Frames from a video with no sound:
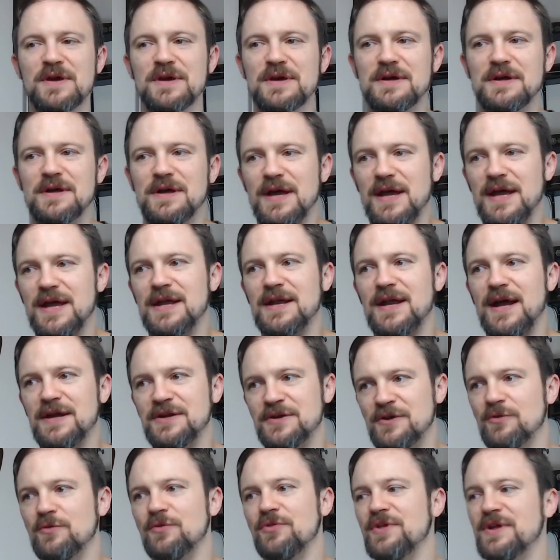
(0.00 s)
and I
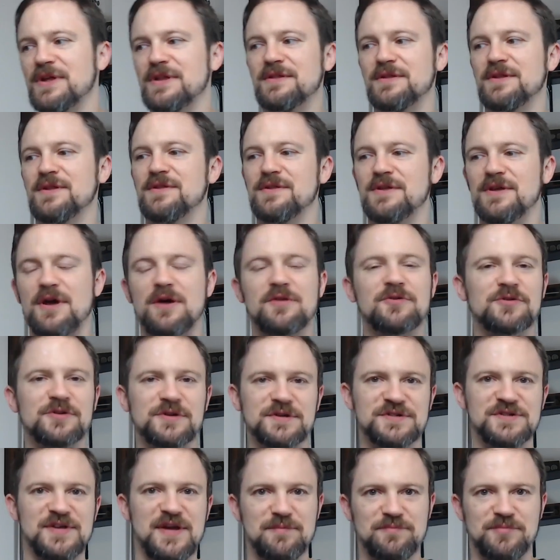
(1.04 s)
don't think that the other
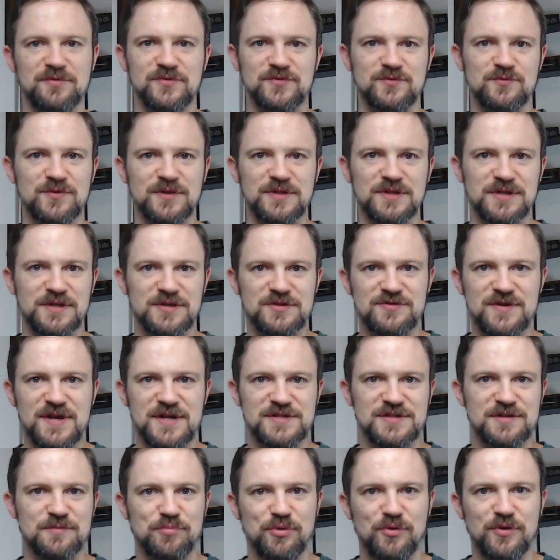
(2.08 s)
examples really address
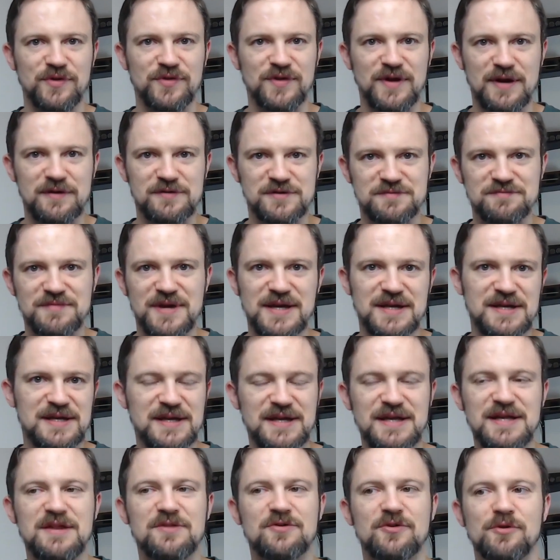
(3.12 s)
the point that I was making
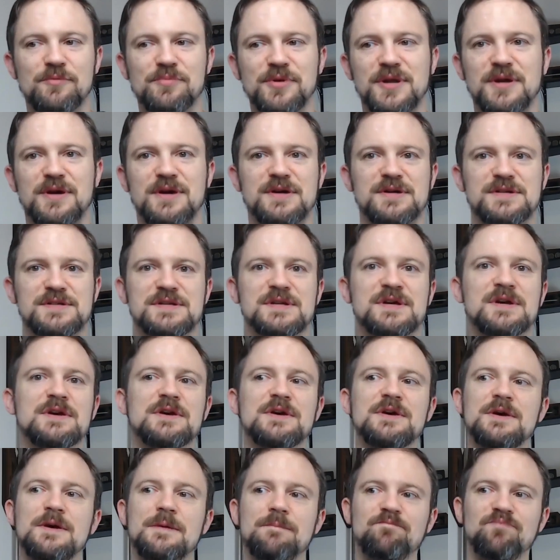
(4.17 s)
either, because,
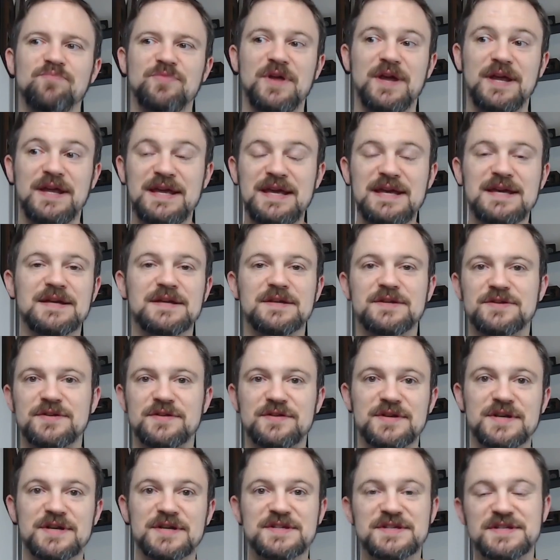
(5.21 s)
again, to the
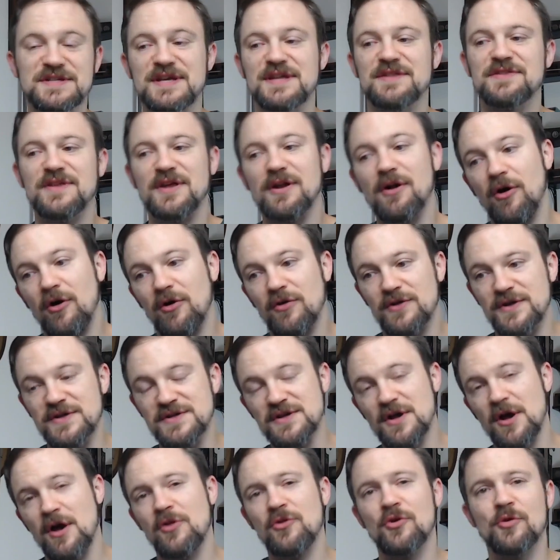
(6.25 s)
extent that all these
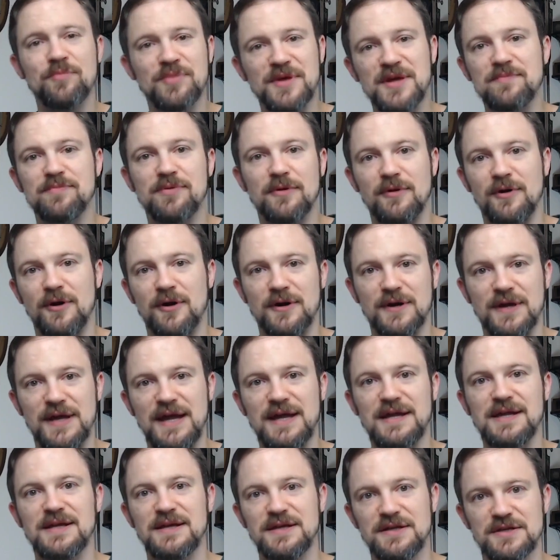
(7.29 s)
other people are
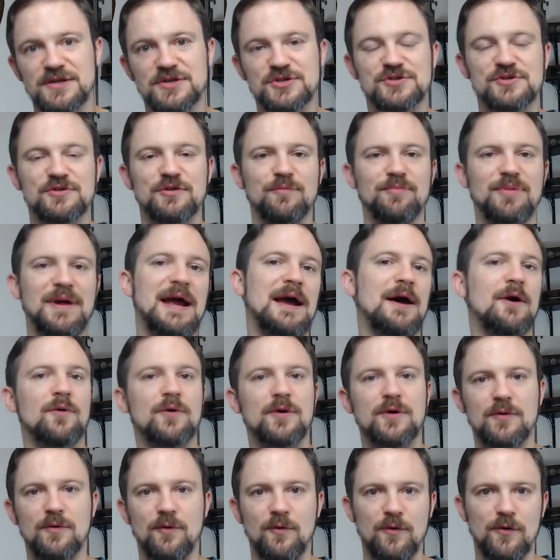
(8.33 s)
gaining additional power
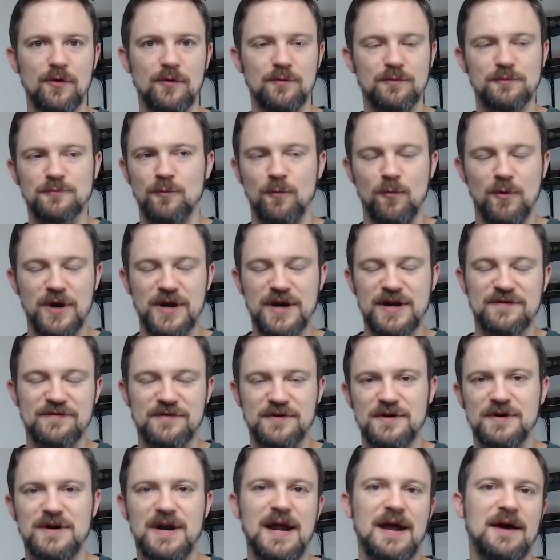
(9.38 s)
or
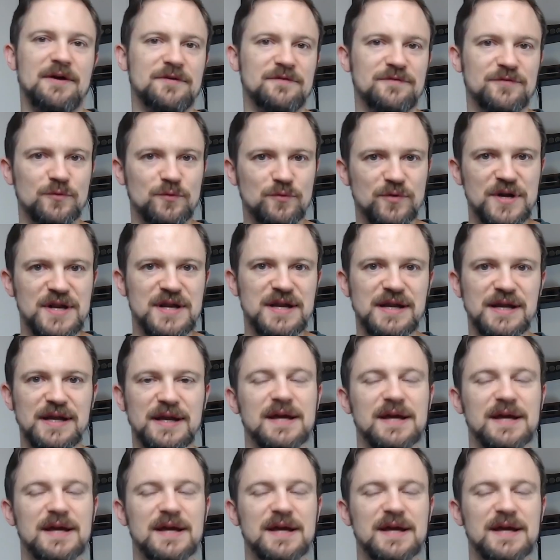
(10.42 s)
whatever out of the ring,